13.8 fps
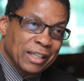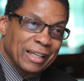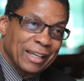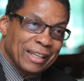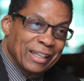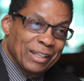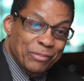
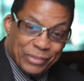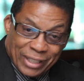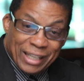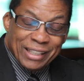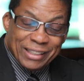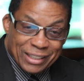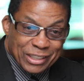And if
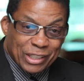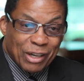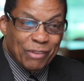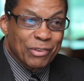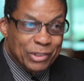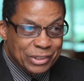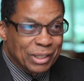they
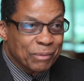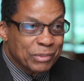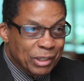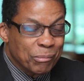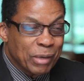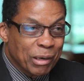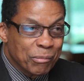discover
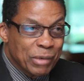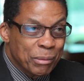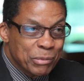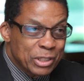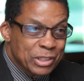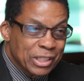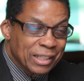something about my
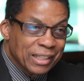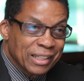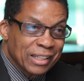music